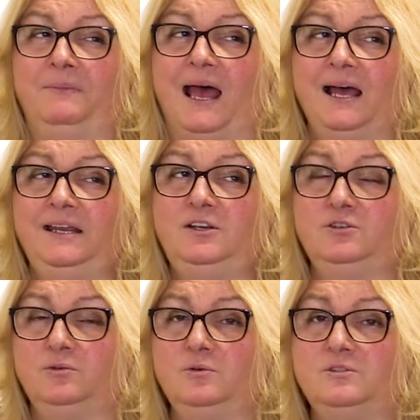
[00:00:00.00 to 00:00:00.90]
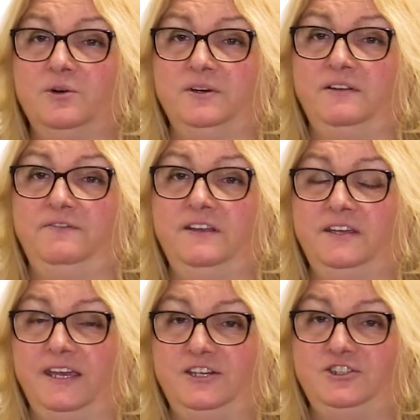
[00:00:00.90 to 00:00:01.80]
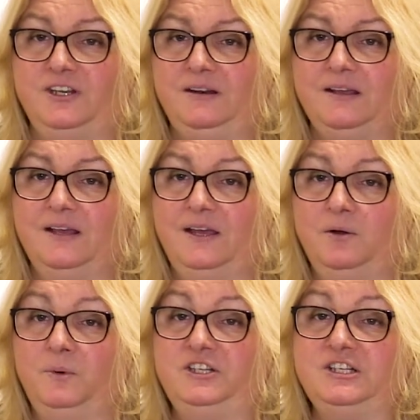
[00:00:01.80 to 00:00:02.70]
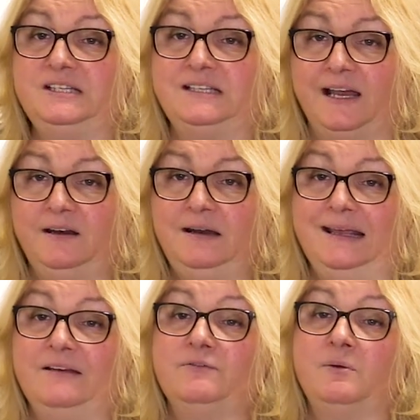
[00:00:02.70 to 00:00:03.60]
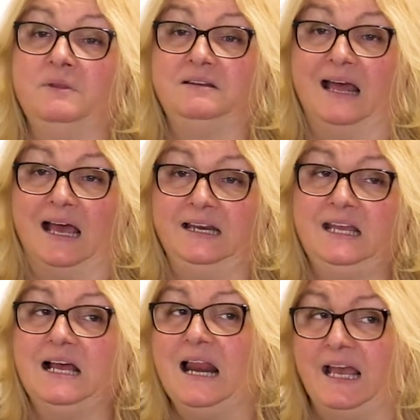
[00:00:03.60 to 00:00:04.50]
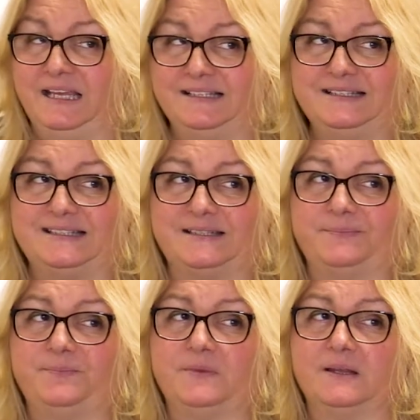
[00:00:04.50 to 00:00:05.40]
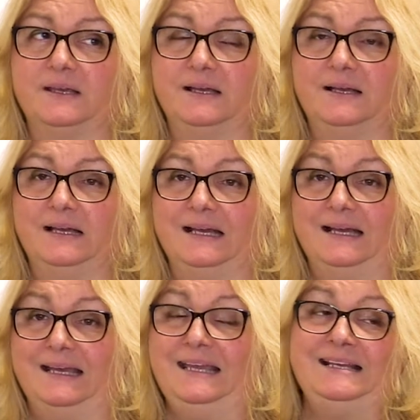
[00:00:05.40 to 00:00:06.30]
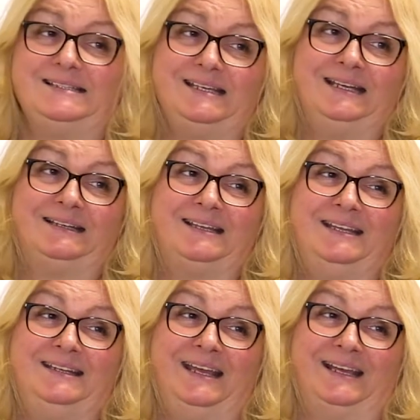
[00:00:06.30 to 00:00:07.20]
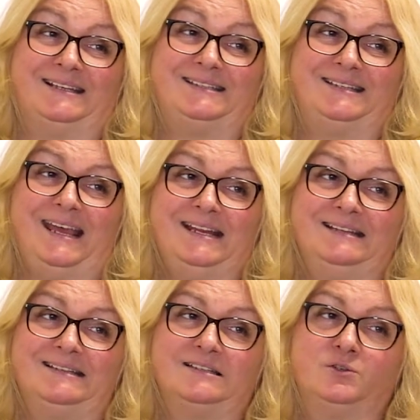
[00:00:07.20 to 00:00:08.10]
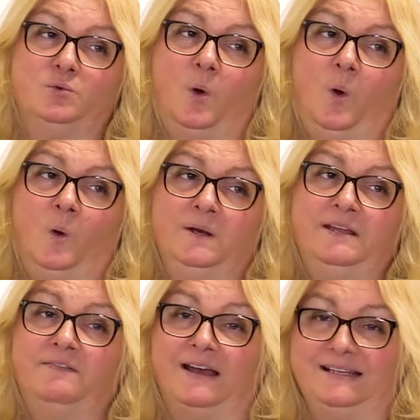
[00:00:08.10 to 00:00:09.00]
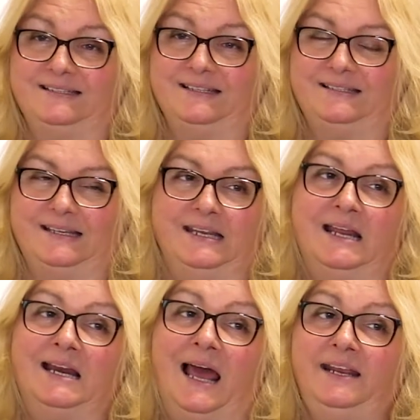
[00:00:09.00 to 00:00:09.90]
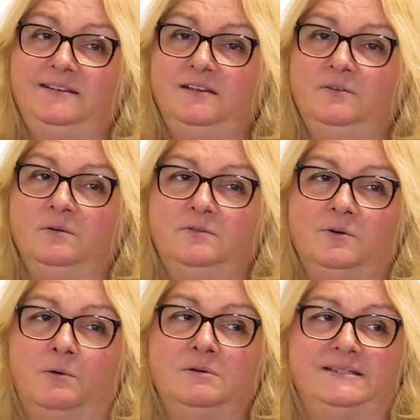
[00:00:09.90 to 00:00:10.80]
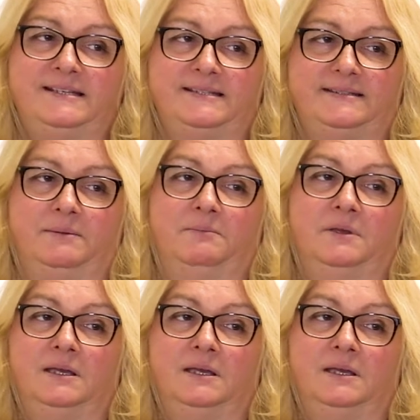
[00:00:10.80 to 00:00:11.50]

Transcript: DALI 2 certification, which is done from the DALI Alliance. It extends to all devices in a lighting control system,